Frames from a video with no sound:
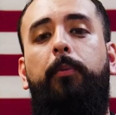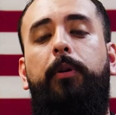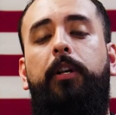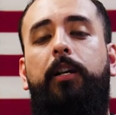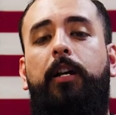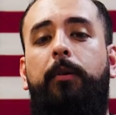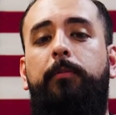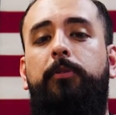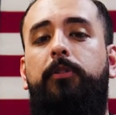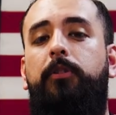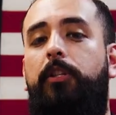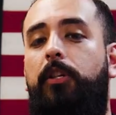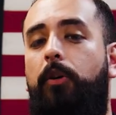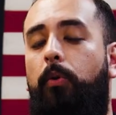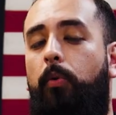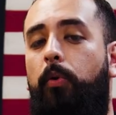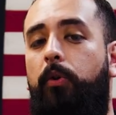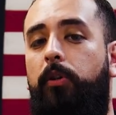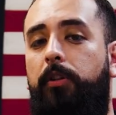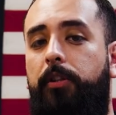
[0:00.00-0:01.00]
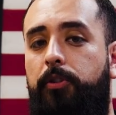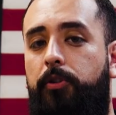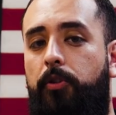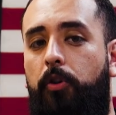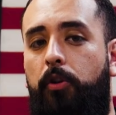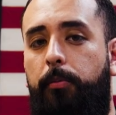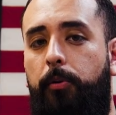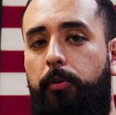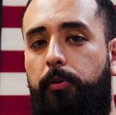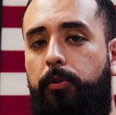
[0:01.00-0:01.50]
when it comes to the oilless
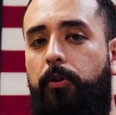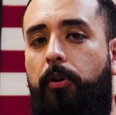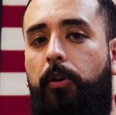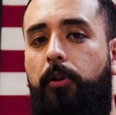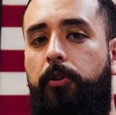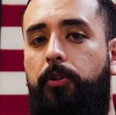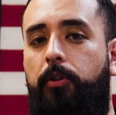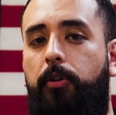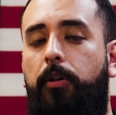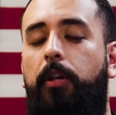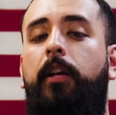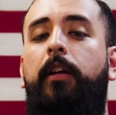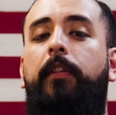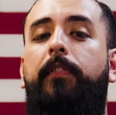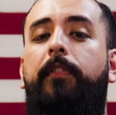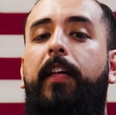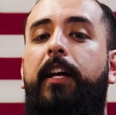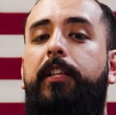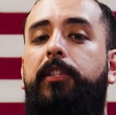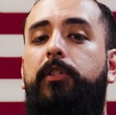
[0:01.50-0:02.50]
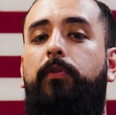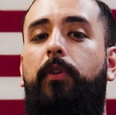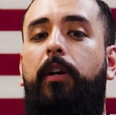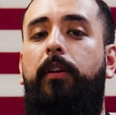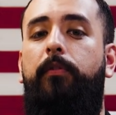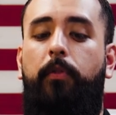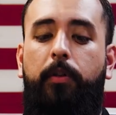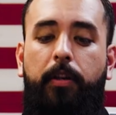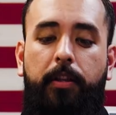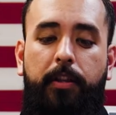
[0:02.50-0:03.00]
turbocharger, that's great
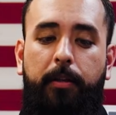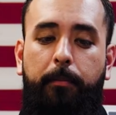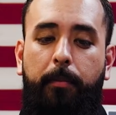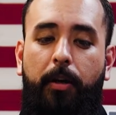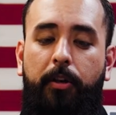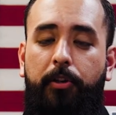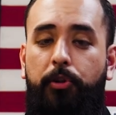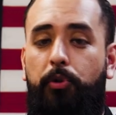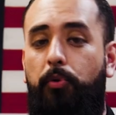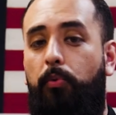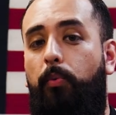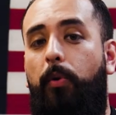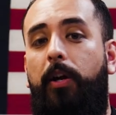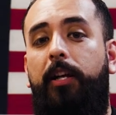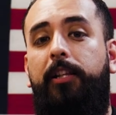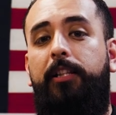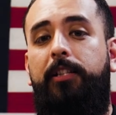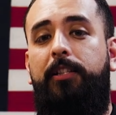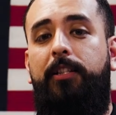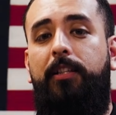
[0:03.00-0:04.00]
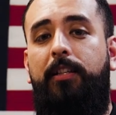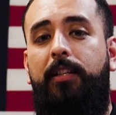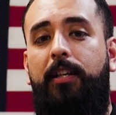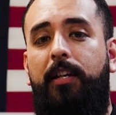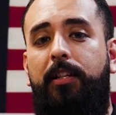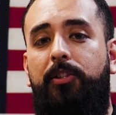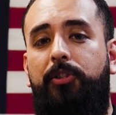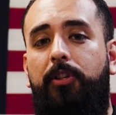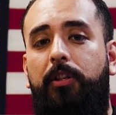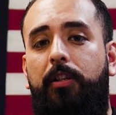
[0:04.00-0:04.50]
for anything mounted directly to the
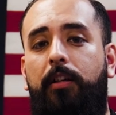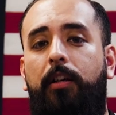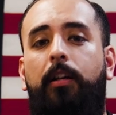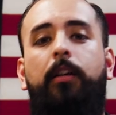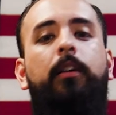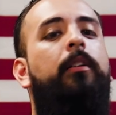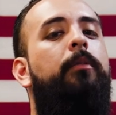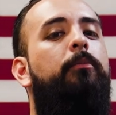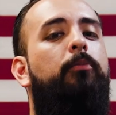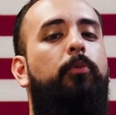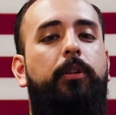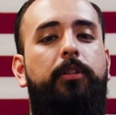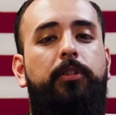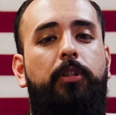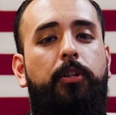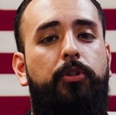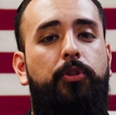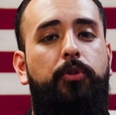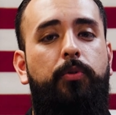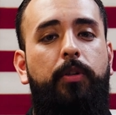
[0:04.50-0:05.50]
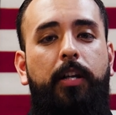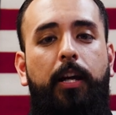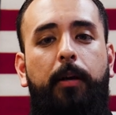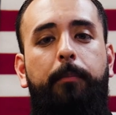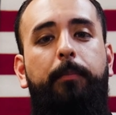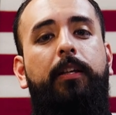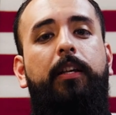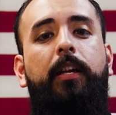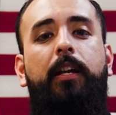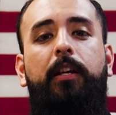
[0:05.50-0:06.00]
engine, runs on street
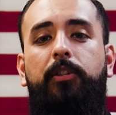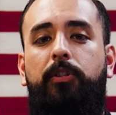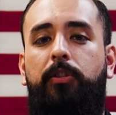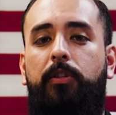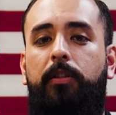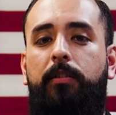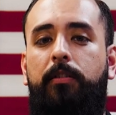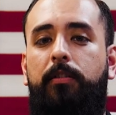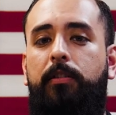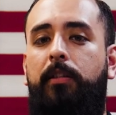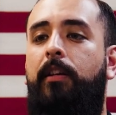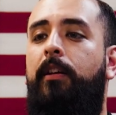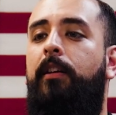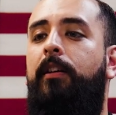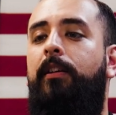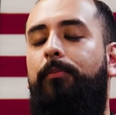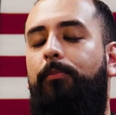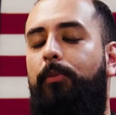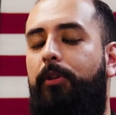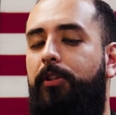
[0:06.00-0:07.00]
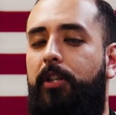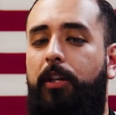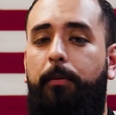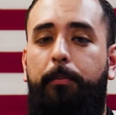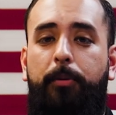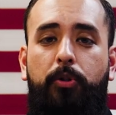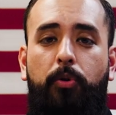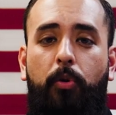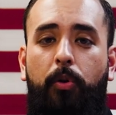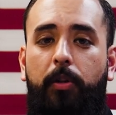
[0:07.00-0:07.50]
applications, runs on a
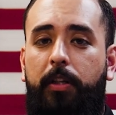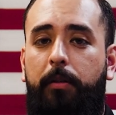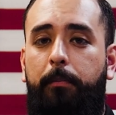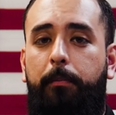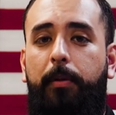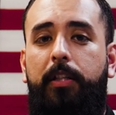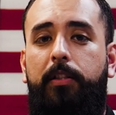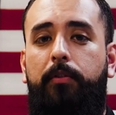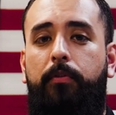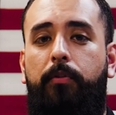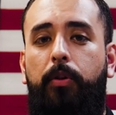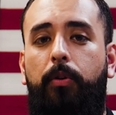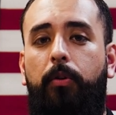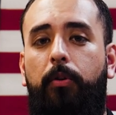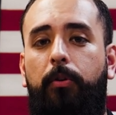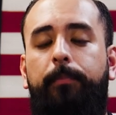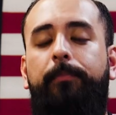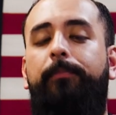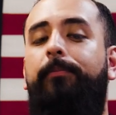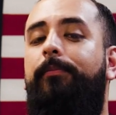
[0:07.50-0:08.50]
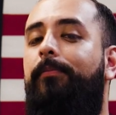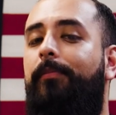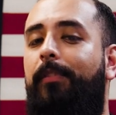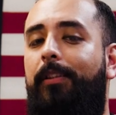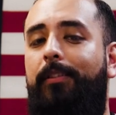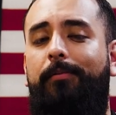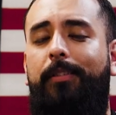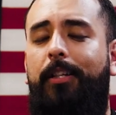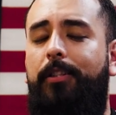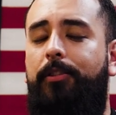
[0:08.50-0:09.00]
petroleum-based fuel, and
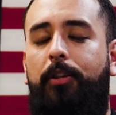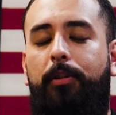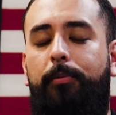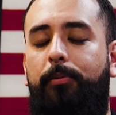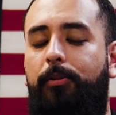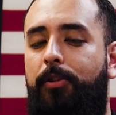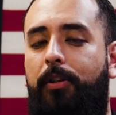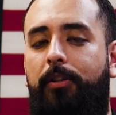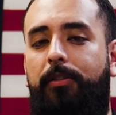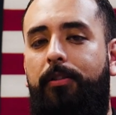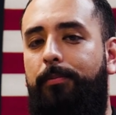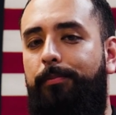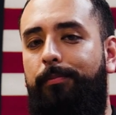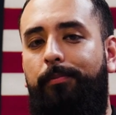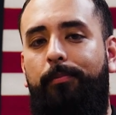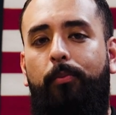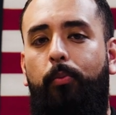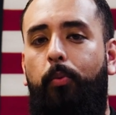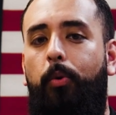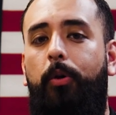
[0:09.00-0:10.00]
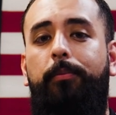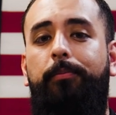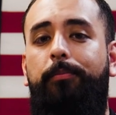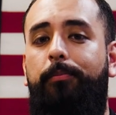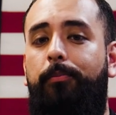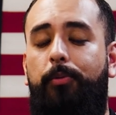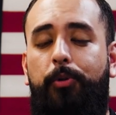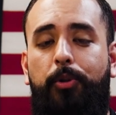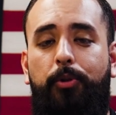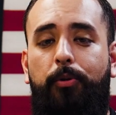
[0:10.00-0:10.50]
that turbocharger
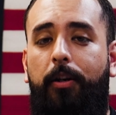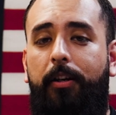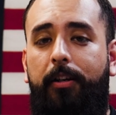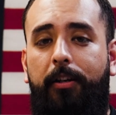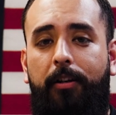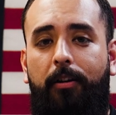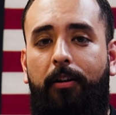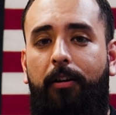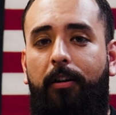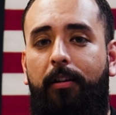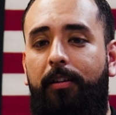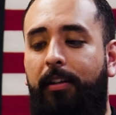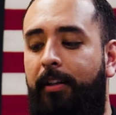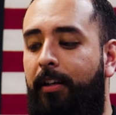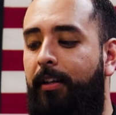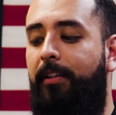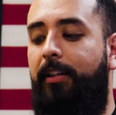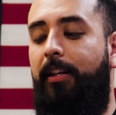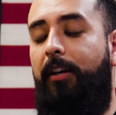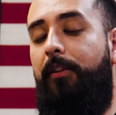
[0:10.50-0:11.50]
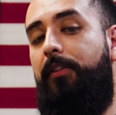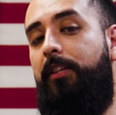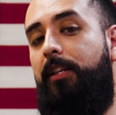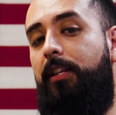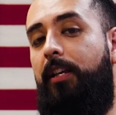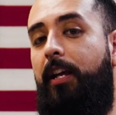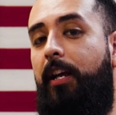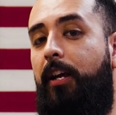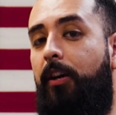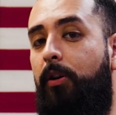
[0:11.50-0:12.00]
won't shrug at all. Now, the
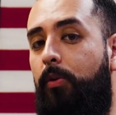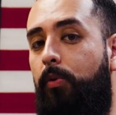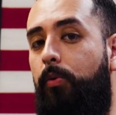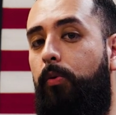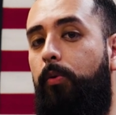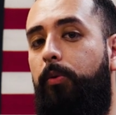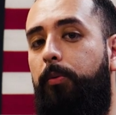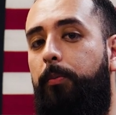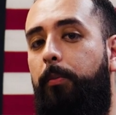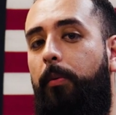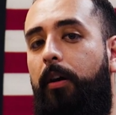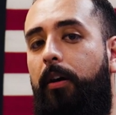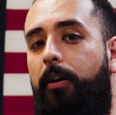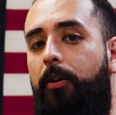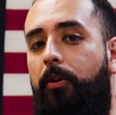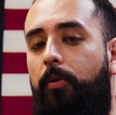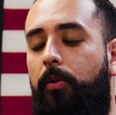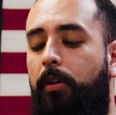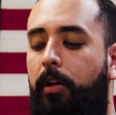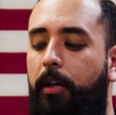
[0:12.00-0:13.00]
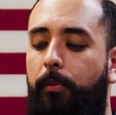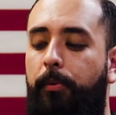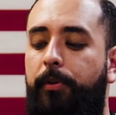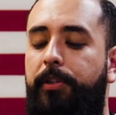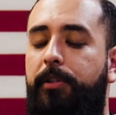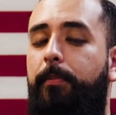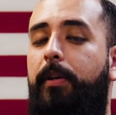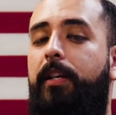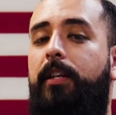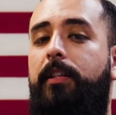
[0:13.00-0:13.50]
air-cooled model
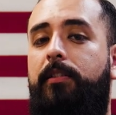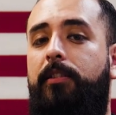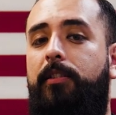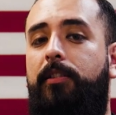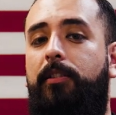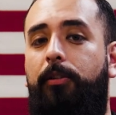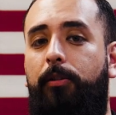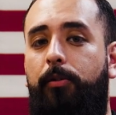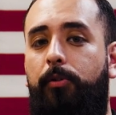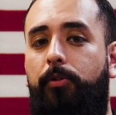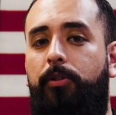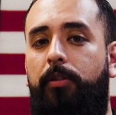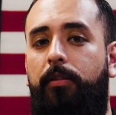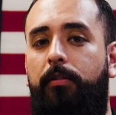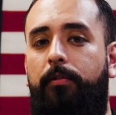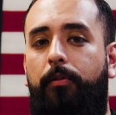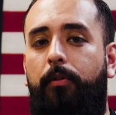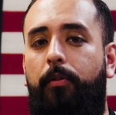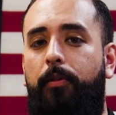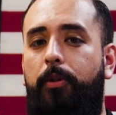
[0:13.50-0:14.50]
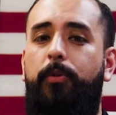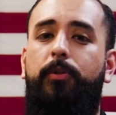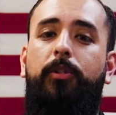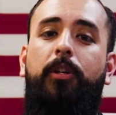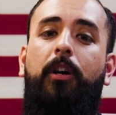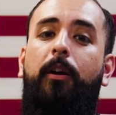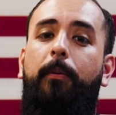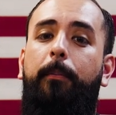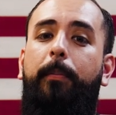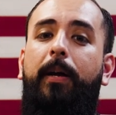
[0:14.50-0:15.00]
was made as a solution for those
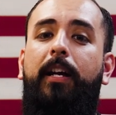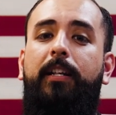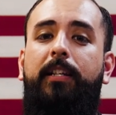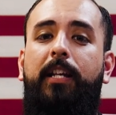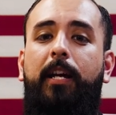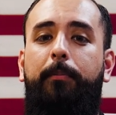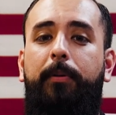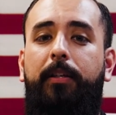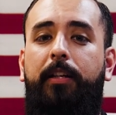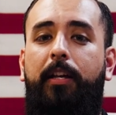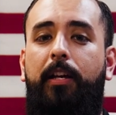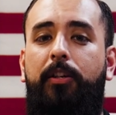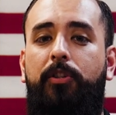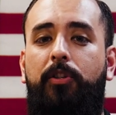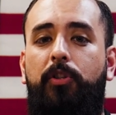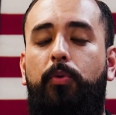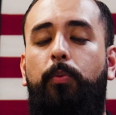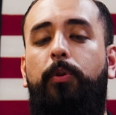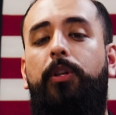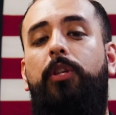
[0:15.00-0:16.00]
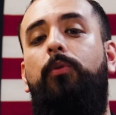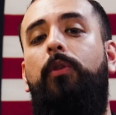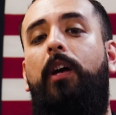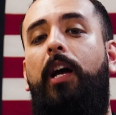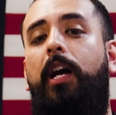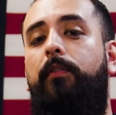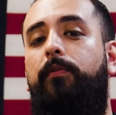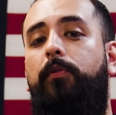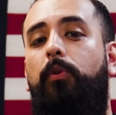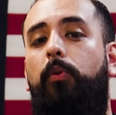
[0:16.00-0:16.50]
compact applications where you
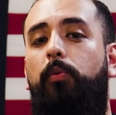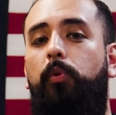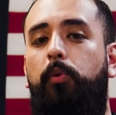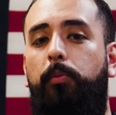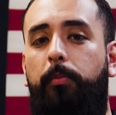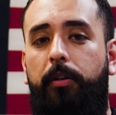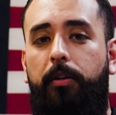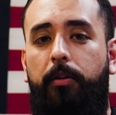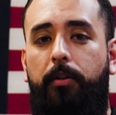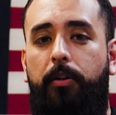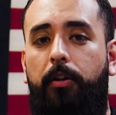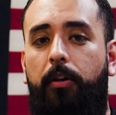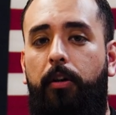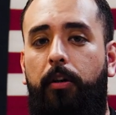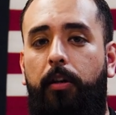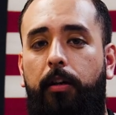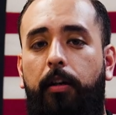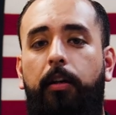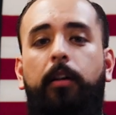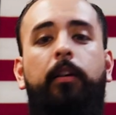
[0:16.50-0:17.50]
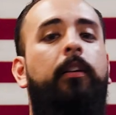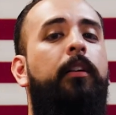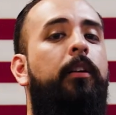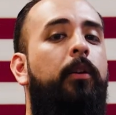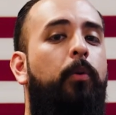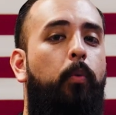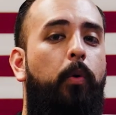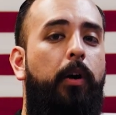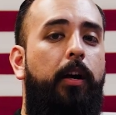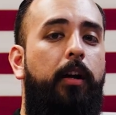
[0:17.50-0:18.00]
have no room under the hood,
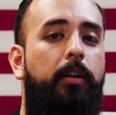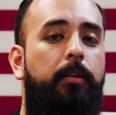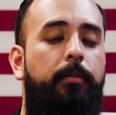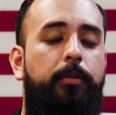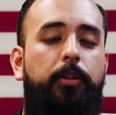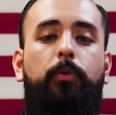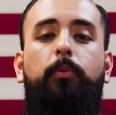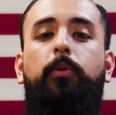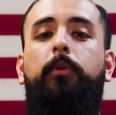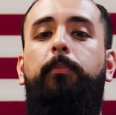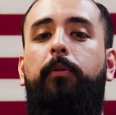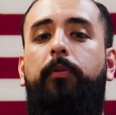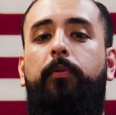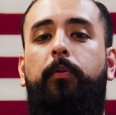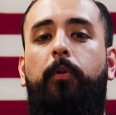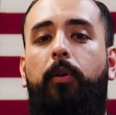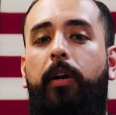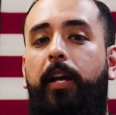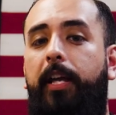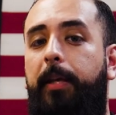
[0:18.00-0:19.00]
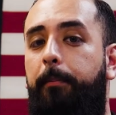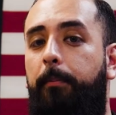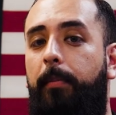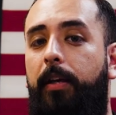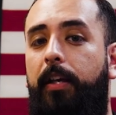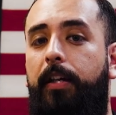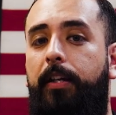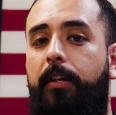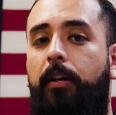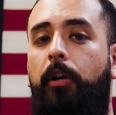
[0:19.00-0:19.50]
where you would prefer a
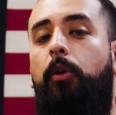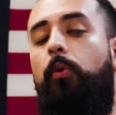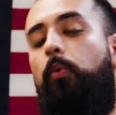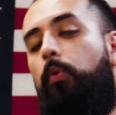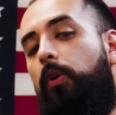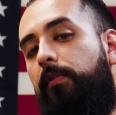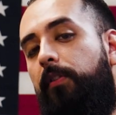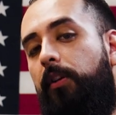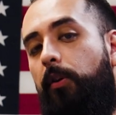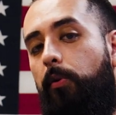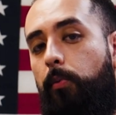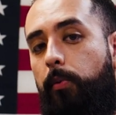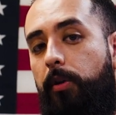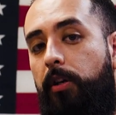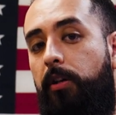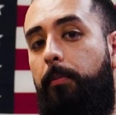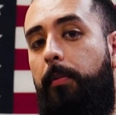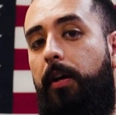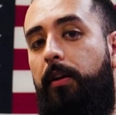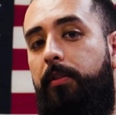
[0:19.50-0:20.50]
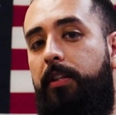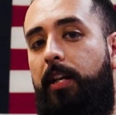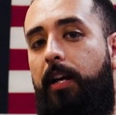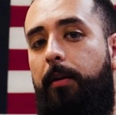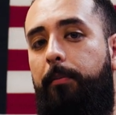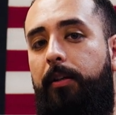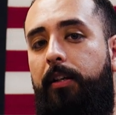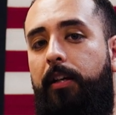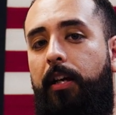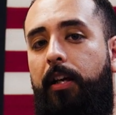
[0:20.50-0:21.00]
mid or even a rear mount
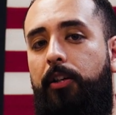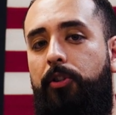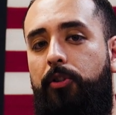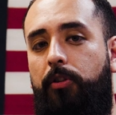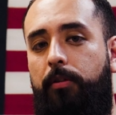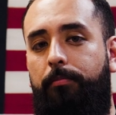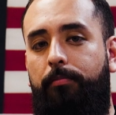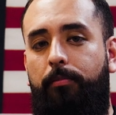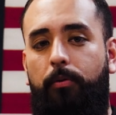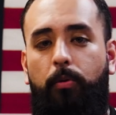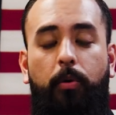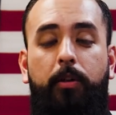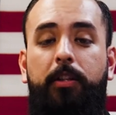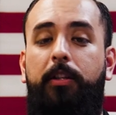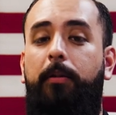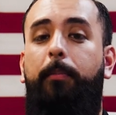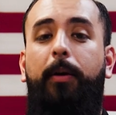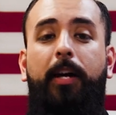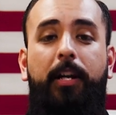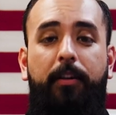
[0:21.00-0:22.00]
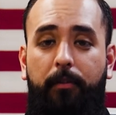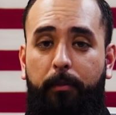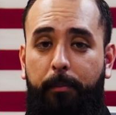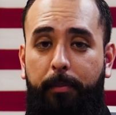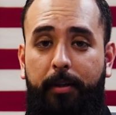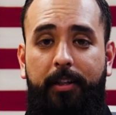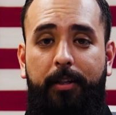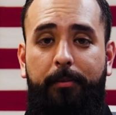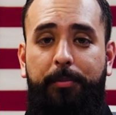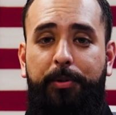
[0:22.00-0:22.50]
application or in the bed of a
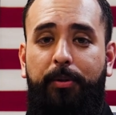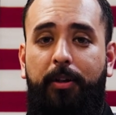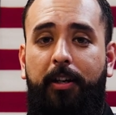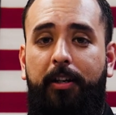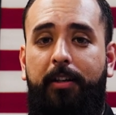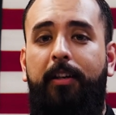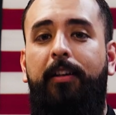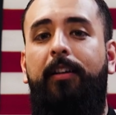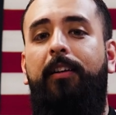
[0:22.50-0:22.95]
pickup truck.